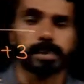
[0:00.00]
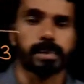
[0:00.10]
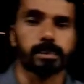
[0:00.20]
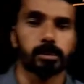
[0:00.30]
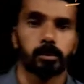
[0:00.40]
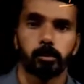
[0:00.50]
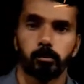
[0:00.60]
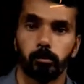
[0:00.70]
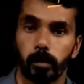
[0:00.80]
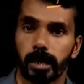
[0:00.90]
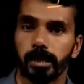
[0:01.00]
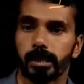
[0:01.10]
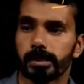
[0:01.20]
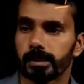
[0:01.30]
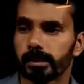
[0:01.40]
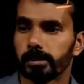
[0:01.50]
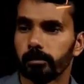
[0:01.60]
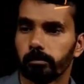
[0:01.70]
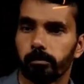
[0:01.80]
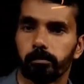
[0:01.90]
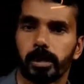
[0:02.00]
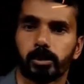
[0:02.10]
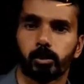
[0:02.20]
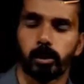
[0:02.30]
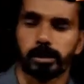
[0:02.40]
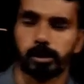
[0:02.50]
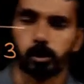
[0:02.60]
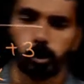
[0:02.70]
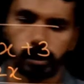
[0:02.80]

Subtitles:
x minus plus 2x. So